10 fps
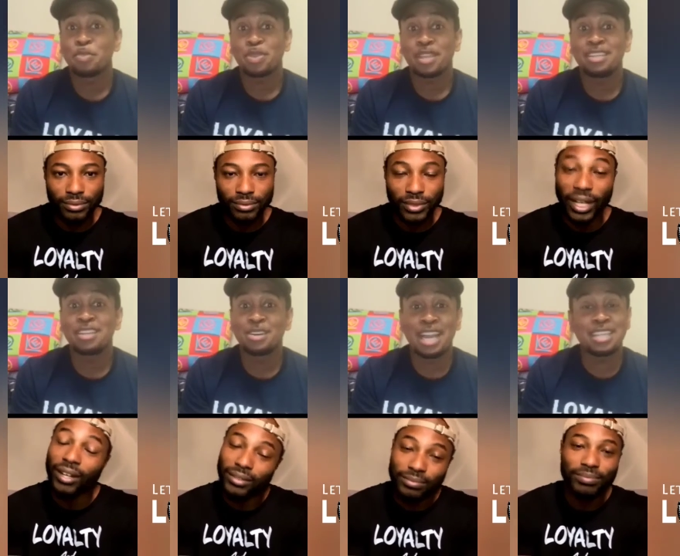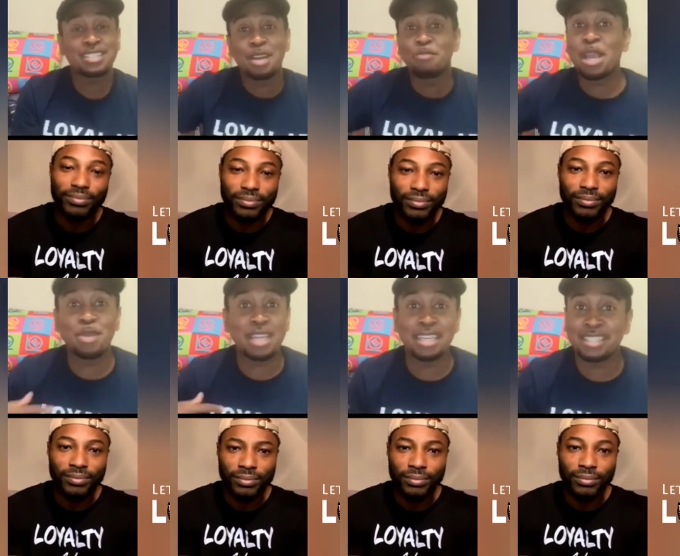Speaker 1: You know, know, maybe
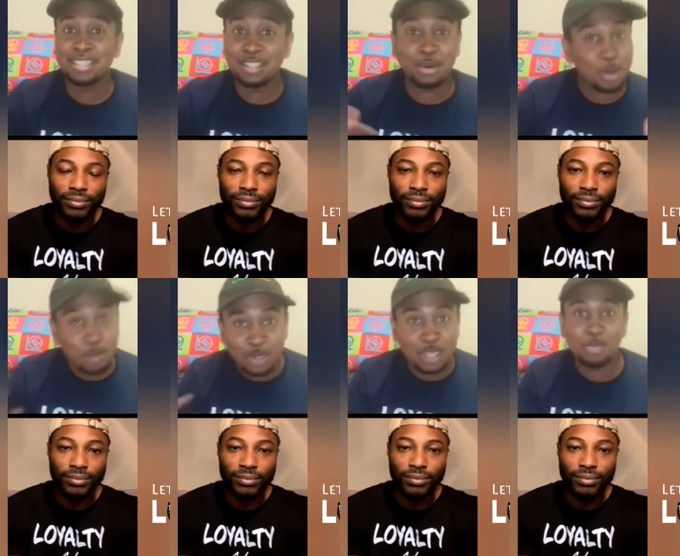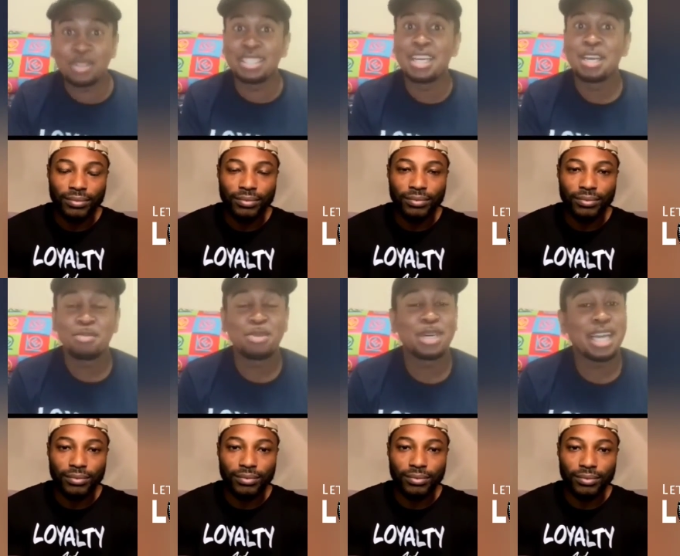that's the corporate in me,
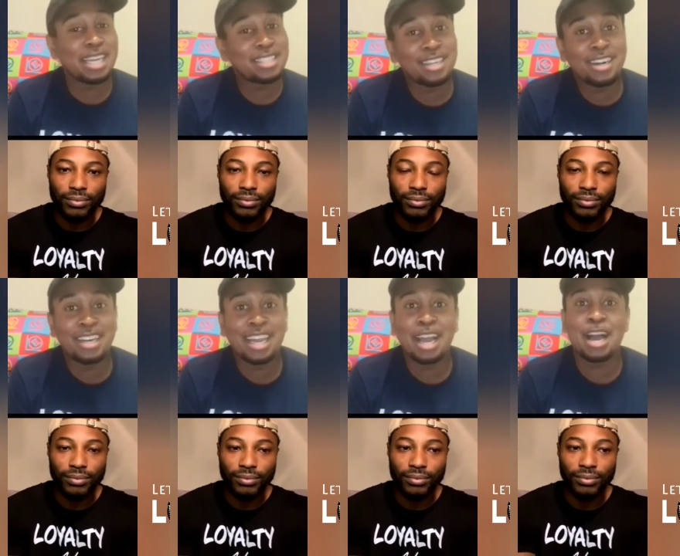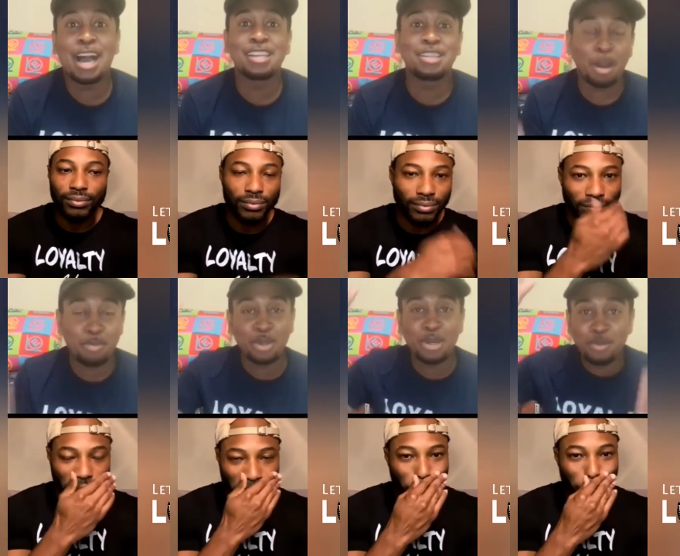but HR, like I, I, I, put on